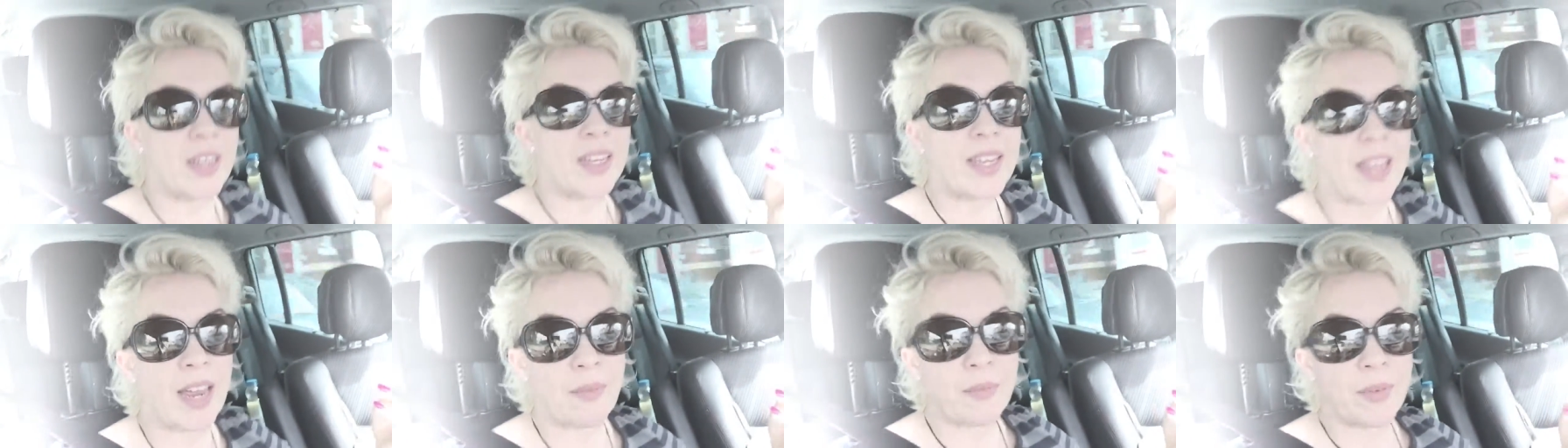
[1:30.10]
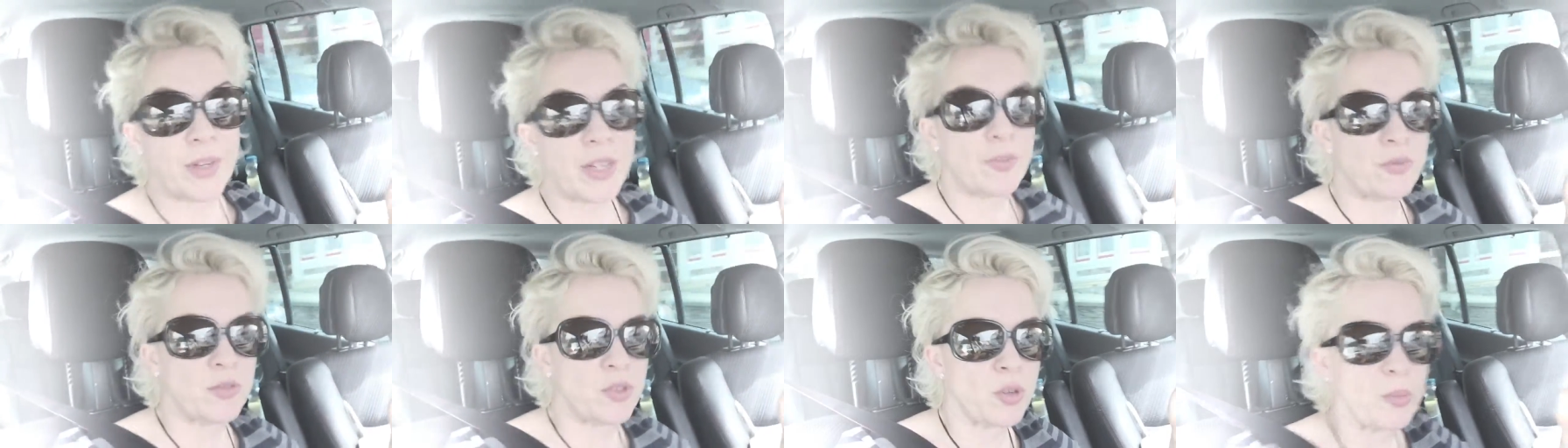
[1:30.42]
get
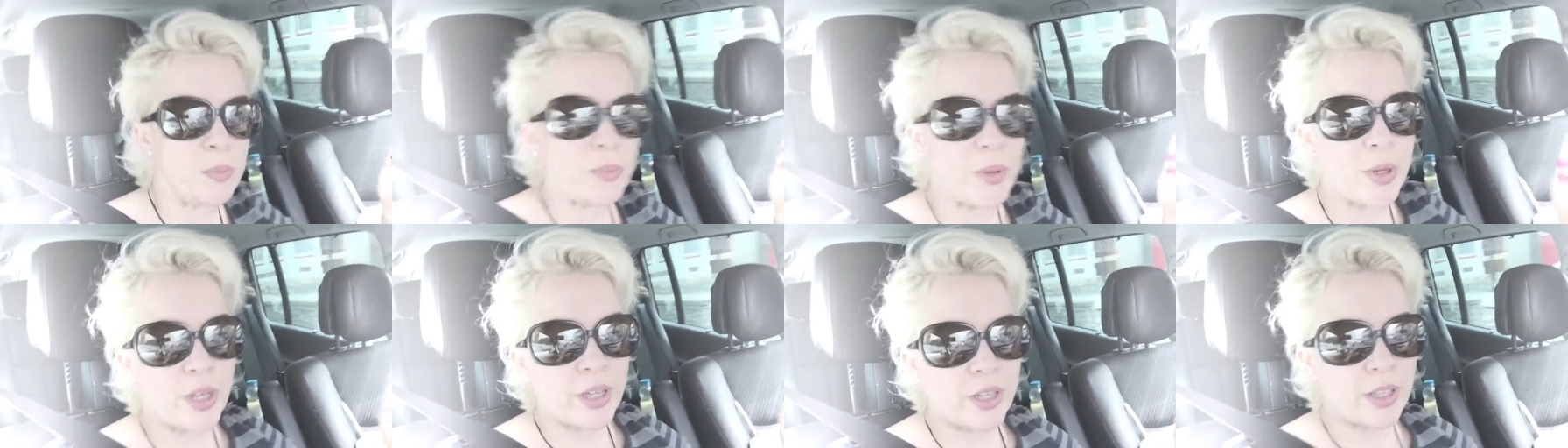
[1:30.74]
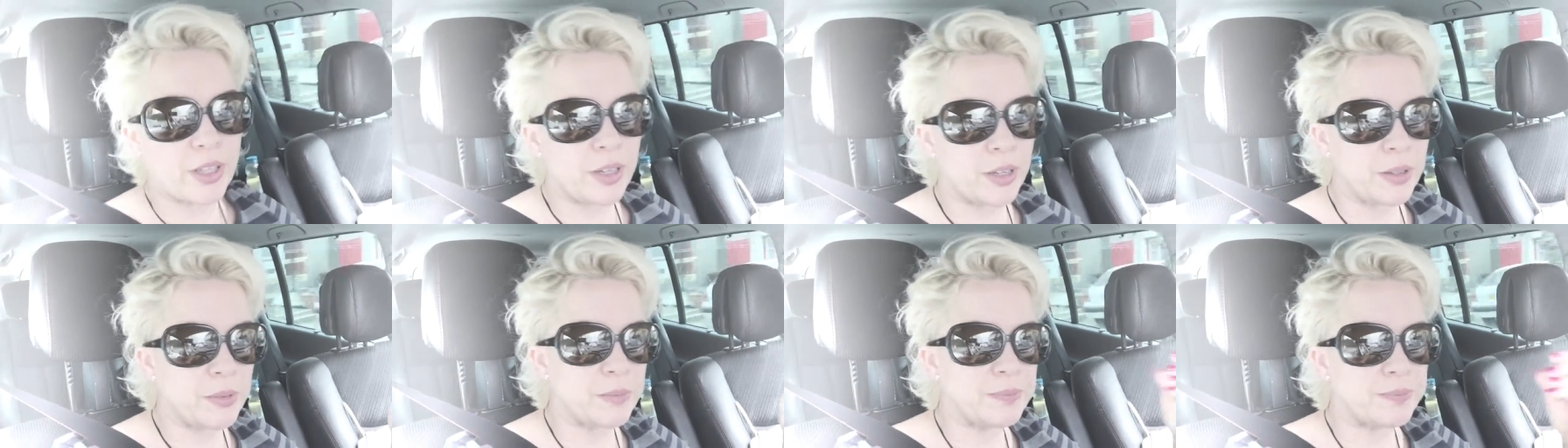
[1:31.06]
rid of John
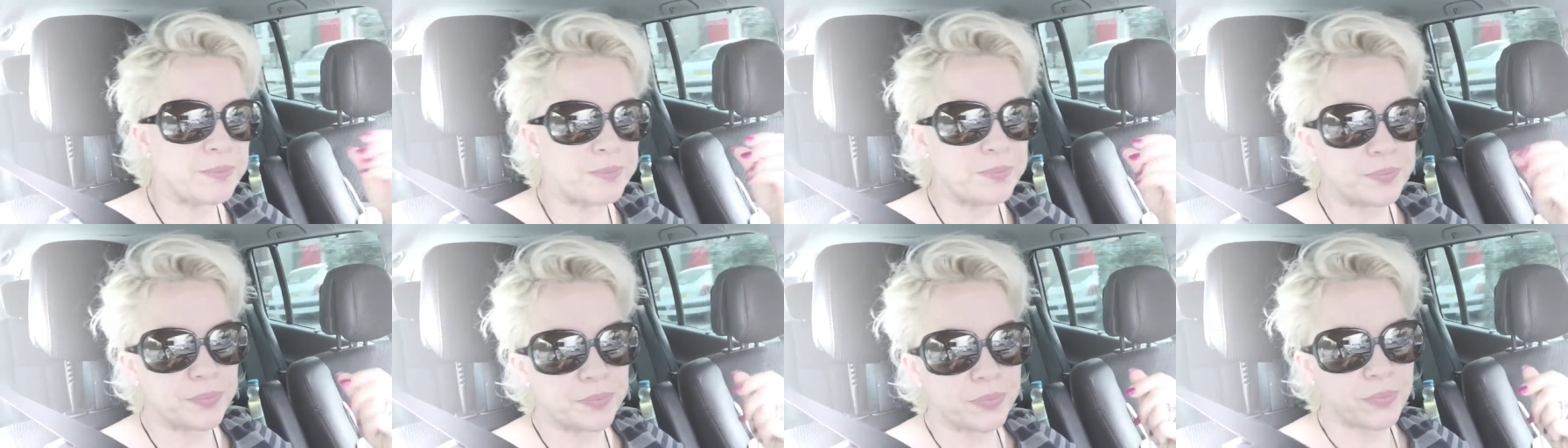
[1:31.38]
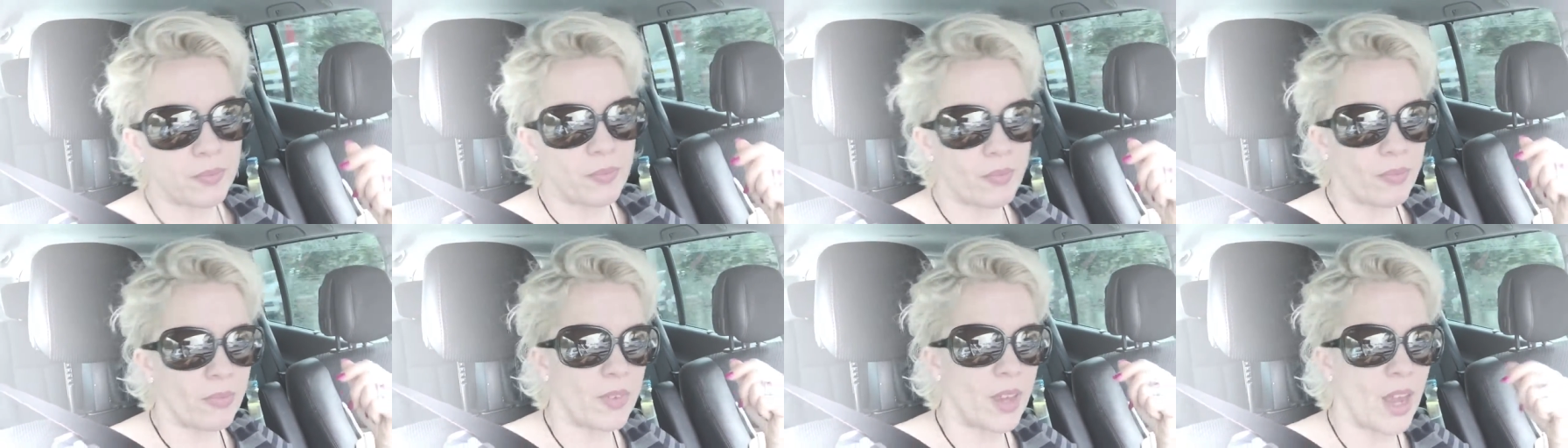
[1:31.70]
Bercow,
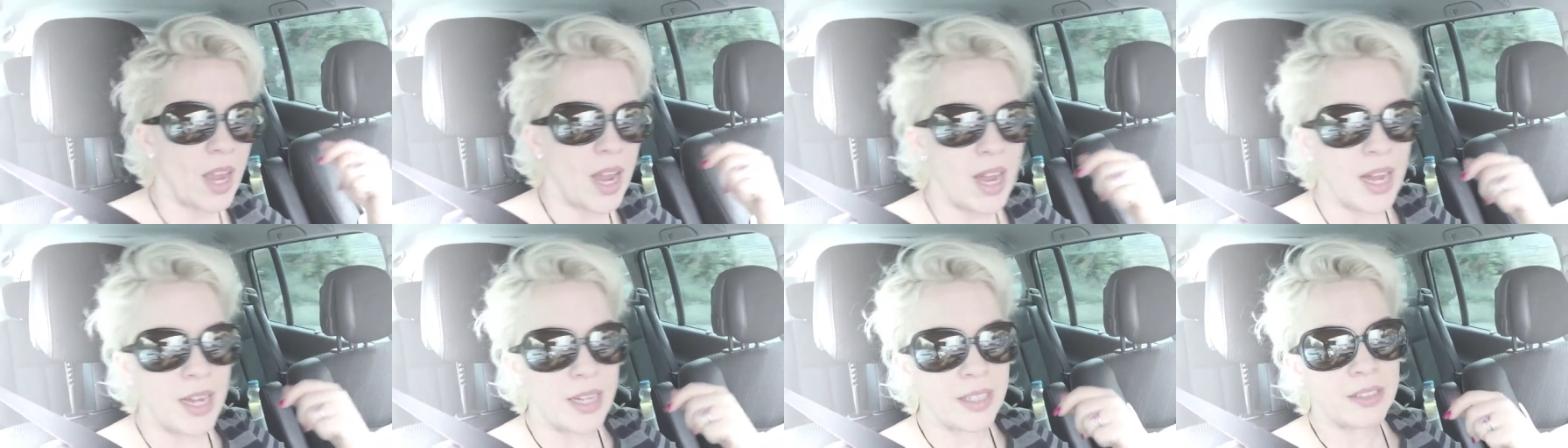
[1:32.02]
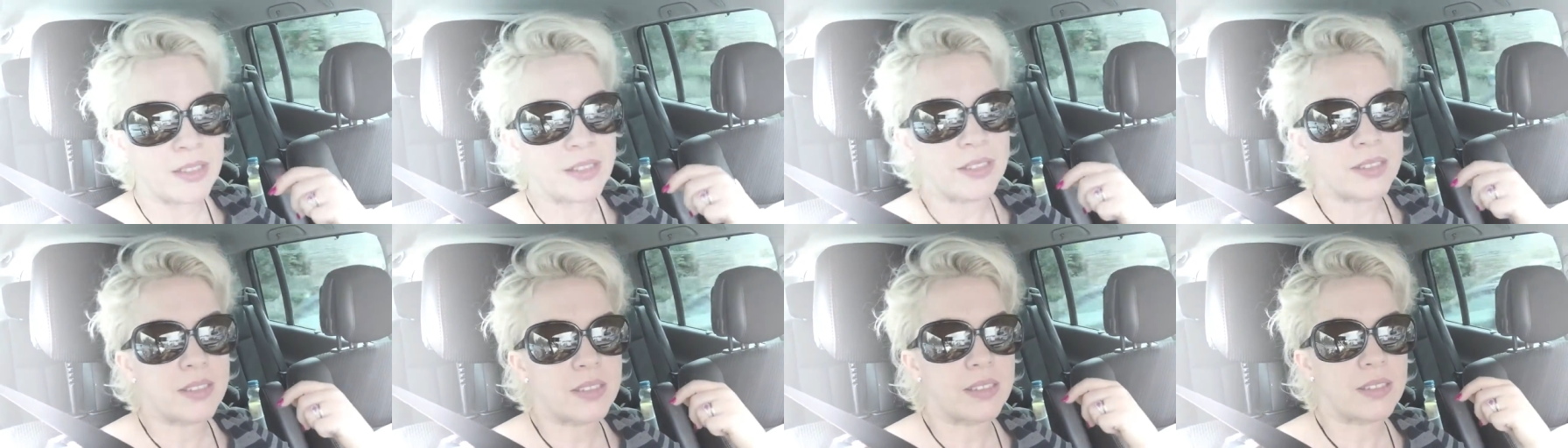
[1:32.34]

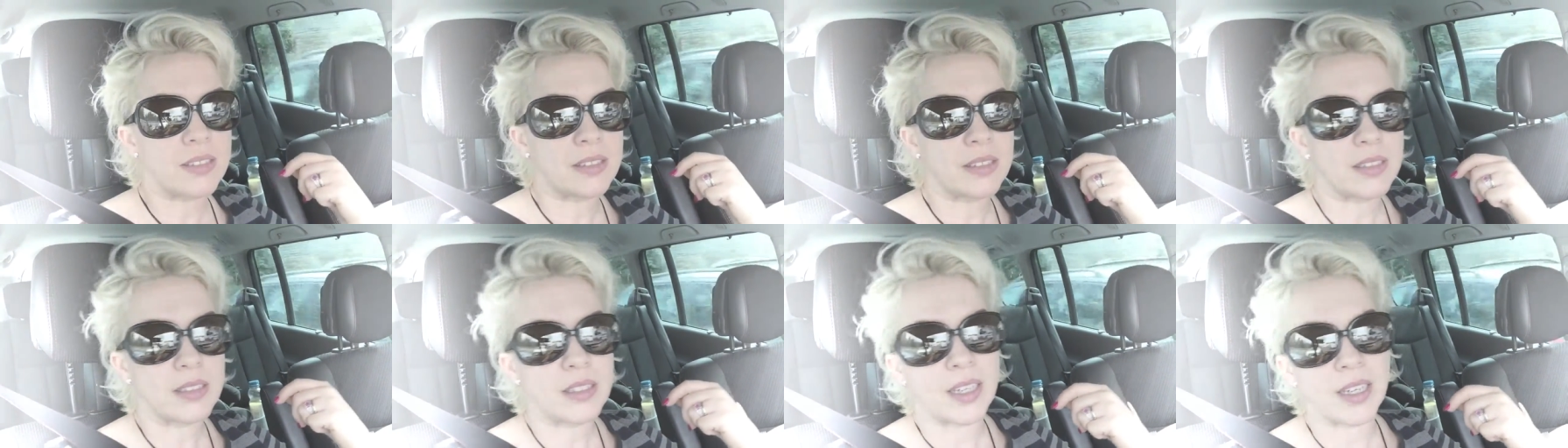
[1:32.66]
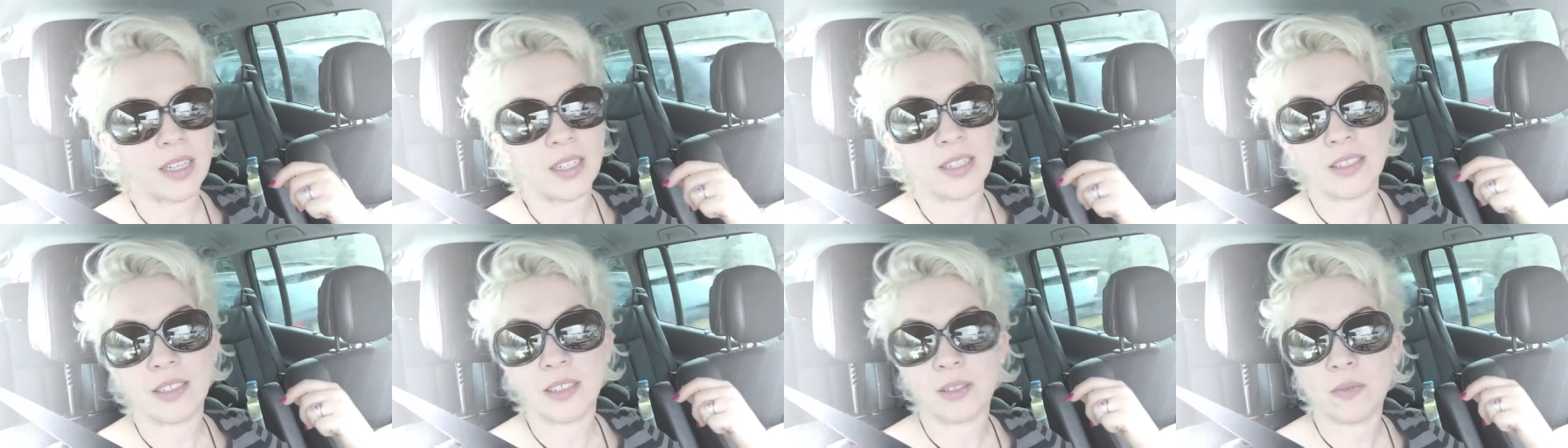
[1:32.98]
and
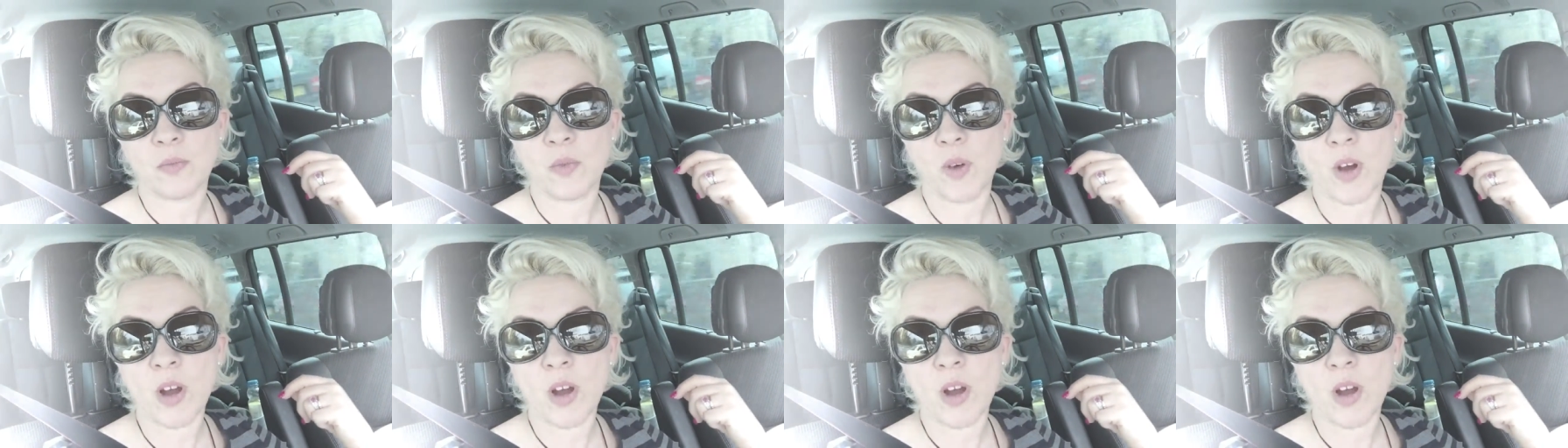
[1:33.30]
it didn't